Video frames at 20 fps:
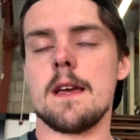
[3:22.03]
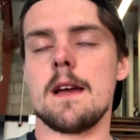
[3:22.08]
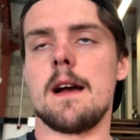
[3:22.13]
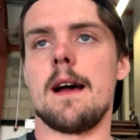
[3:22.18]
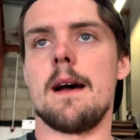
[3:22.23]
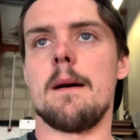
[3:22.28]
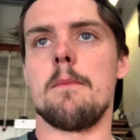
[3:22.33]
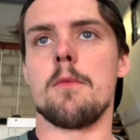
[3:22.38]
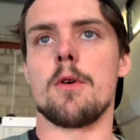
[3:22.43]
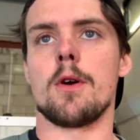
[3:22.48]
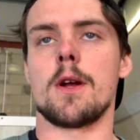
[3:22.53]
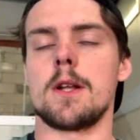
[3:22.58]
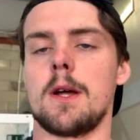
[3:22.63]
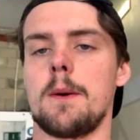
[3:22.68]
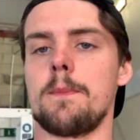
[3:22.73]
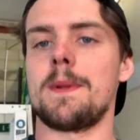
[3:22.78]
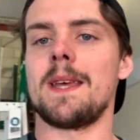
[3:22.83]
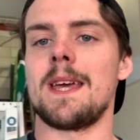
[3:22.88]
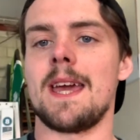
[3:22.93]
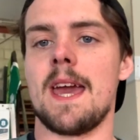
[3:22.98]
I'm working up
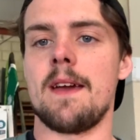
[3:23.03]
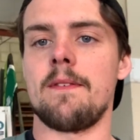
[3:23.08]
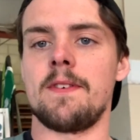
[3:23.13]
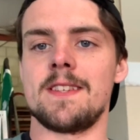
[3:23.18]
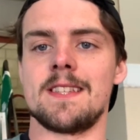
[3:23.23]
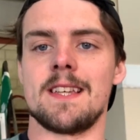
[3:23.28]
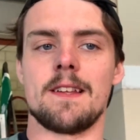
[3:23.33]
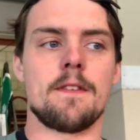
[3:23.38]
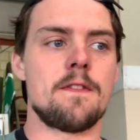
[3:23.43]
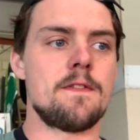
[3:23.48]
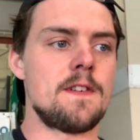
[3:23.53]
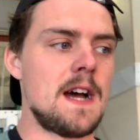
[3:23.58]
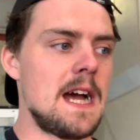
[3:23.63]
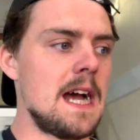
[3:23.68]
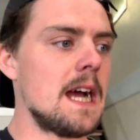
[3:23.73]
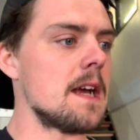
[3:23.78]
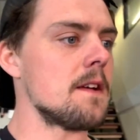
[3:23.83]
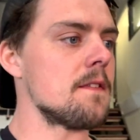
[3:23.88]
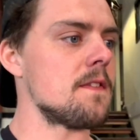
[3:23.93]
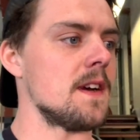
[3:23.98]
to a heavy set of
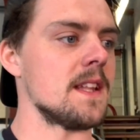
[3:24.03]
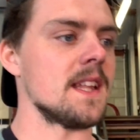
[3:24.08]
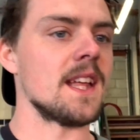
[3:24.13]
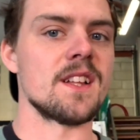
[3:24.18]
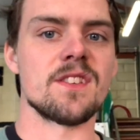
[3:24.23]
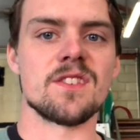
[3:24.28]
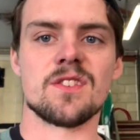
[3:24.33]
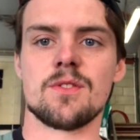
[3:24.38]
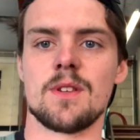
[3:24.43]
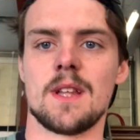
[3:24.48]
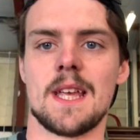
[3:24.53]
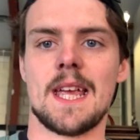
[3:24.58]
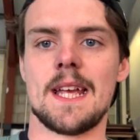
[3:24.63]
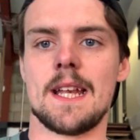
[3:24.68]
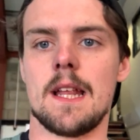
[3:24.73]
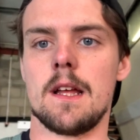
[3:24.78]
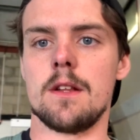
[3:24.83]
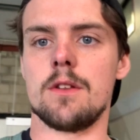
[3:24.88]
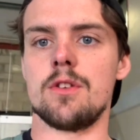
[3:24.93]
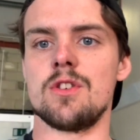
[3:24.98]
5, and then just going to kind
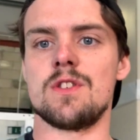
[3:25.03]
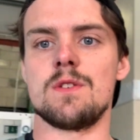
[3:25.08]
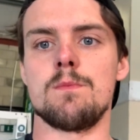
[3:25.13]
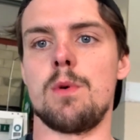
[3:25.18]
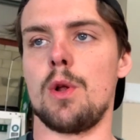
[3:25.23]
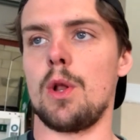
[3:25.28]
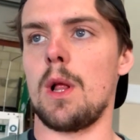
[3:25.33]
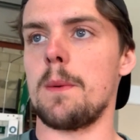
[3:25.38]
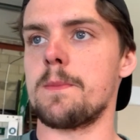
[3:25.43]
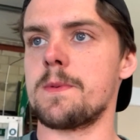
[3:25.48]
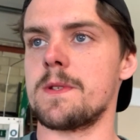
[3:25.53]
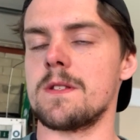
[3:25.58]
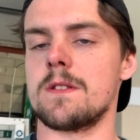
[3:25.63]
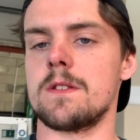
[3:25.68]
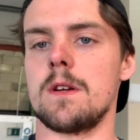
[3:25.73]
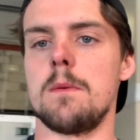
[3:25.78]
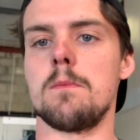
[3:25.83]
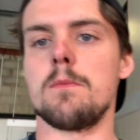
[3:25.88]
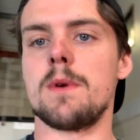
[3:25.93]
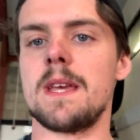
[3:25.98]
of do some pull-ups and
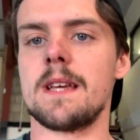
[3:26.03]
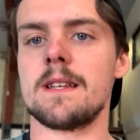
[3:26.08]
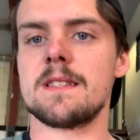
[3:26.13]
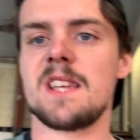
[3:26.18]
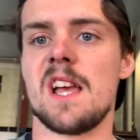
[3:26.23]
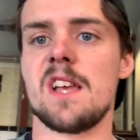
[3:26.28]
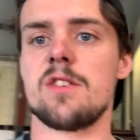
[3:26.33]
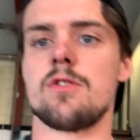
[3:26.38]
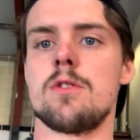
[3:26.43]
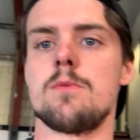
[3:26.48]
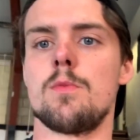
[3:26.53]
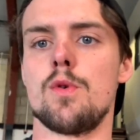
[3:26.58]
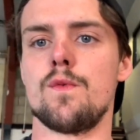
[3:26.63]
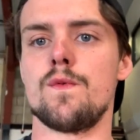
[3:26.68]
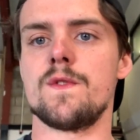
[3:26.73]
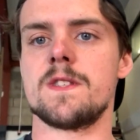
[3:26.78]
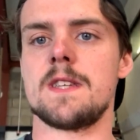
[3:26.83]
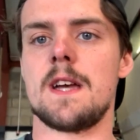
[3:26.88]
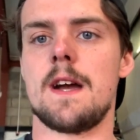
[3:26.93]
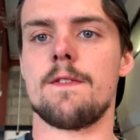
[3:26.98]
some wee accessory
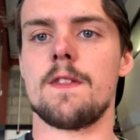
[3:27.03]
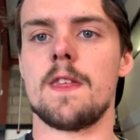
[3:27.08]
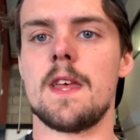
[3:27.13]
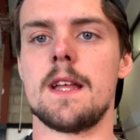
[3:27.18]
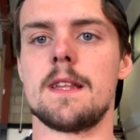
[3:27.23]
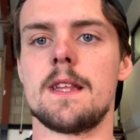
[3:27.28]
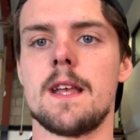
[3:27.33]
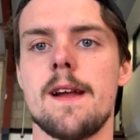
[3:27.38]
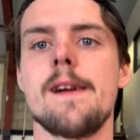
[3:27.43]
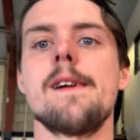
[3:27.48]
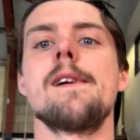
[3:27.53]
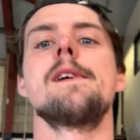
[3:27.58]
movements after that there.